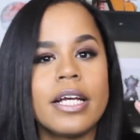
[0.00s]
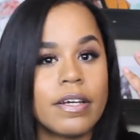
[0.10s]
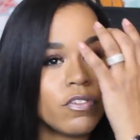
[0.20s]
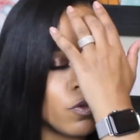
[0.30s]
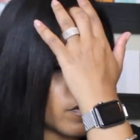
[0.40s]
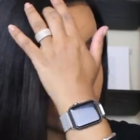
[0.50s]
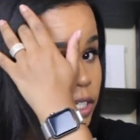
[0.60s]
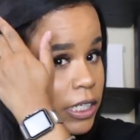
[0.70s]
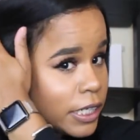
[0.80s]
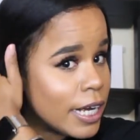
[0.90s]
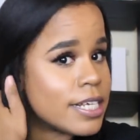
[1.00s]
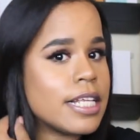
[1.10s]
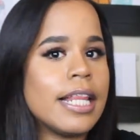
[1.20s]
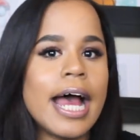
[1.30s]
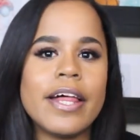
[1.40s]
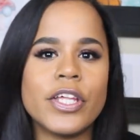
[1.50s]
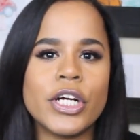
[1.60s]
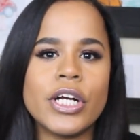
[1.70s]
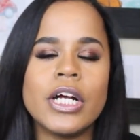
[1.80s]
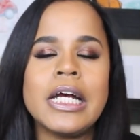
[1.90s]
gives you a really nice
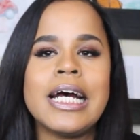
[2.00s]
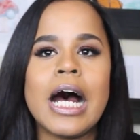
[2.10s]
lather